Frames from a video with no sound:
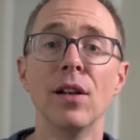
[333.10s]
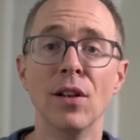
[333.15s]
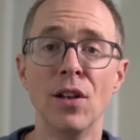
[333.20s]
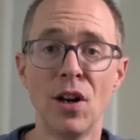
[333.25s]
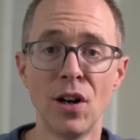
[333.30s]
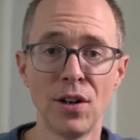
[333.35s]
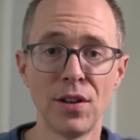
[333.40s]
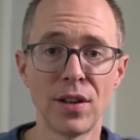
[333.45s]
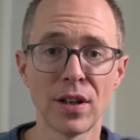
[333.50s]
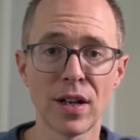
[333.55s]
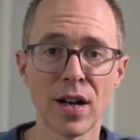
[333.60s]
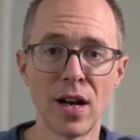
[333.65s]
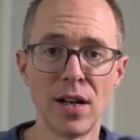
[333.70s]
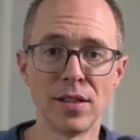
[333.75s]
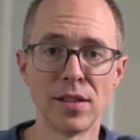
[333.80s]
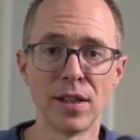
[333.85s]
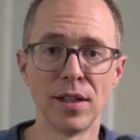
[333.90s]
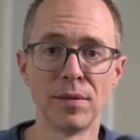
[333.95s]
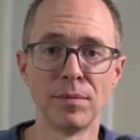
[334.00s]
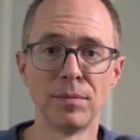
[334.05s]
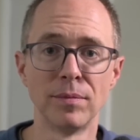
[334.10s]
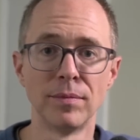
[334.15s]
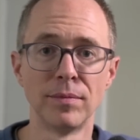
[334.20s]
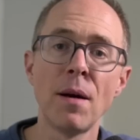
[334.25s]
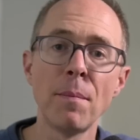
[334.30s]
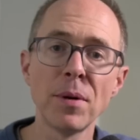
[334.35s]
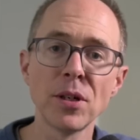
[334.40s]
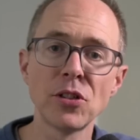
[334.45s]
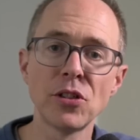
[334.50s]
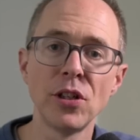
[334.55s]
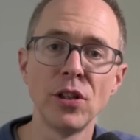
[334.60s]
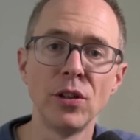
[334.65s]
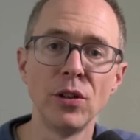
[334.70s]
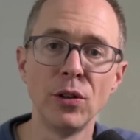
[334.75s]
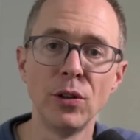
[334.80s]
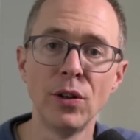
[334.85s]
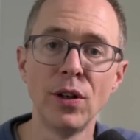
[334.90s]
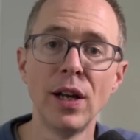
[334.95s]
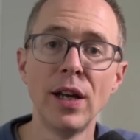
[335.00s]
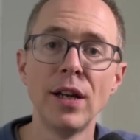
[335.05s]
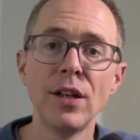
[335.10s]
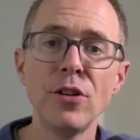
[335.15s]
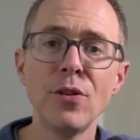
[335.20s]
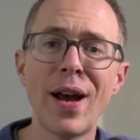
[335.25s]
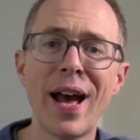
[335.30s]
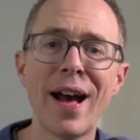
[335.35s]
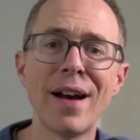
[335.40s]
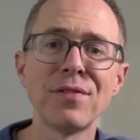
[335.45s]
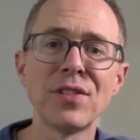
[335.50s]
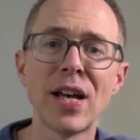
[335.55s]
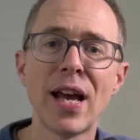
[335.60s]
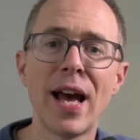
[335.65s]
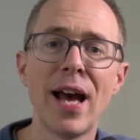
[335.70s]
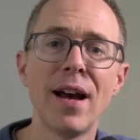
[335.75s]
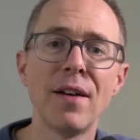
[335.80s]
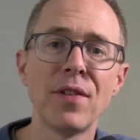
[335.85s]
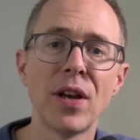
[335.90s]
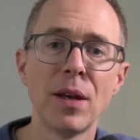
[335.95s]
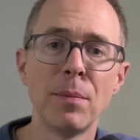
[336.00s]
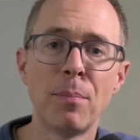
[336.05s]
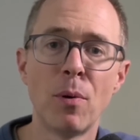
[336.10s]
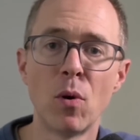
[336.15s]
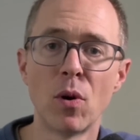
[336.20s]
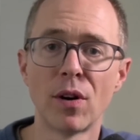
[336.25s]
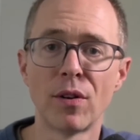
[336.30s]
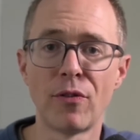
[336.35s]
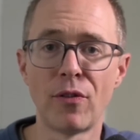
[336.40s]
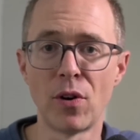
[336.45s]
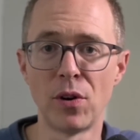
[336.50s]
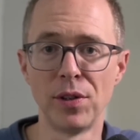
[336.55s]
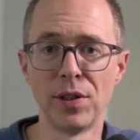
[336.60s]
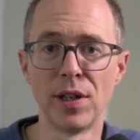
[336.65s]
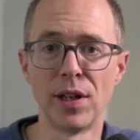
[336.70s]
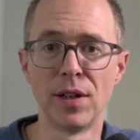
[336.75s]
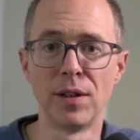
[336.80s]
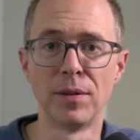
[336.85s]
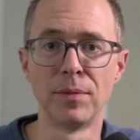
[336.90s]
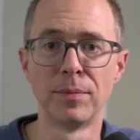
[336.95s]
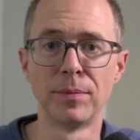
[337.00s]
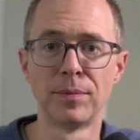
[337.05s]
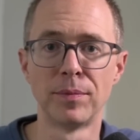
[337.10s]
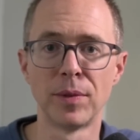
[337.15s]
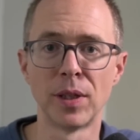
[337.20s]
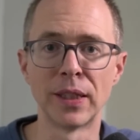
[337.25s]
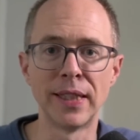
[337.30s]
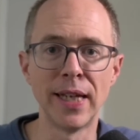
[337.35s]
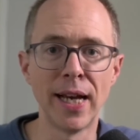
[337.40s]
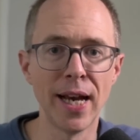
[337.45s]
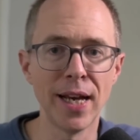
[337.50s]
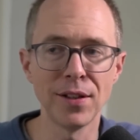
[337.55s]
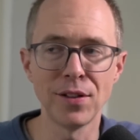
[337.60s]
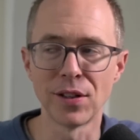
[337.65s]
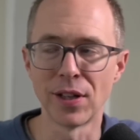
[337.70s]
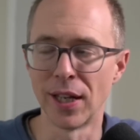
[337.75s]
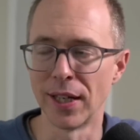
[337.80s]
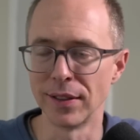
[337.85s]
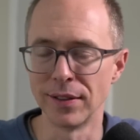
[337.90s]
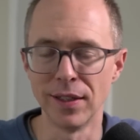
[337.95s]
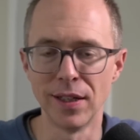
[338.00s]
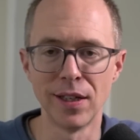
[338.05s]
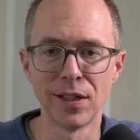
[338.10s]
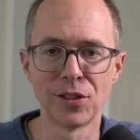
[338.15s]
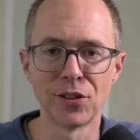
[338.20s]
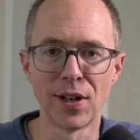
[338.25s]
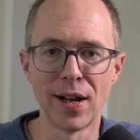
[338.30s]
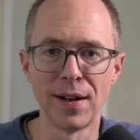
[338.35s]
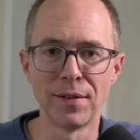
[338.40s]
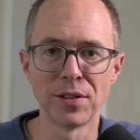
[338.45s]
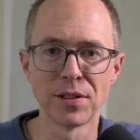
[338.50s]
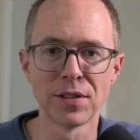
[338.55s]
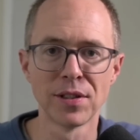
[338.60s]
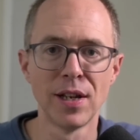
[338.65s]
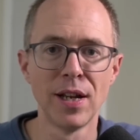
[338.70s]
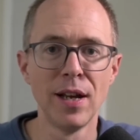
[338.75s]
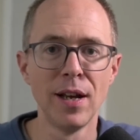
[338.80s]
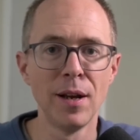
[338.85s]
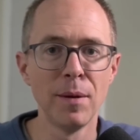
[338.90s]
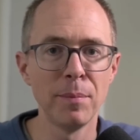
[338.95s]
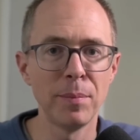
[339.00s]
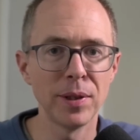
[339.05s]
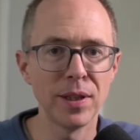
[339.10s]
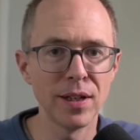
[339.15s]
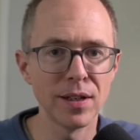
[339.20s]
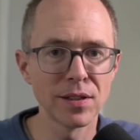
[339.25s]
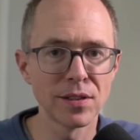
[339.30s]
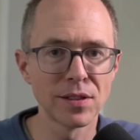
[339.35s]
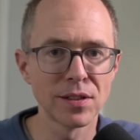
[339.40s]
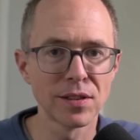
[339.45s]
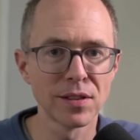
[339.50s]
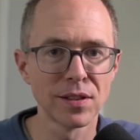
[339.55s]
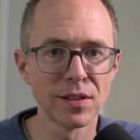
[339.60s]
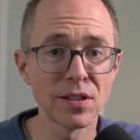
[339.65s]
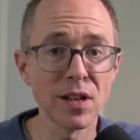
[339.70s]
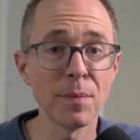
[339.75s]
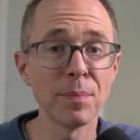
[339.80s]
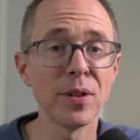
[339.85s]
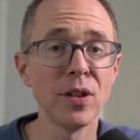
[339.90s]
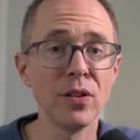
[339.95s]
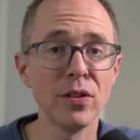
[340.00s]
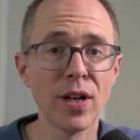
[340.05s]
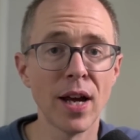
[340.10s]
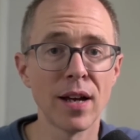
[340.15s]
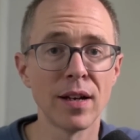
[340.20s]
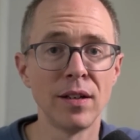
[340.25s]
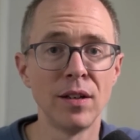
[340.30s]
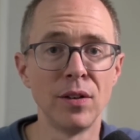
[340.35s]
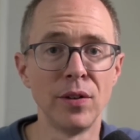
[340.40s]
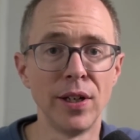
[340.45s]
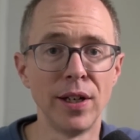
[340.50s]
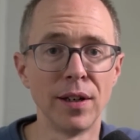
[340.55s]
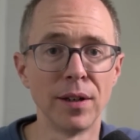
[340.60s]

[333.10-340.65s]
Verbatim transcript: learn the content. Number two, you have to have a portfolio. Again, you're like, duh, Travis. But there's something you gotta know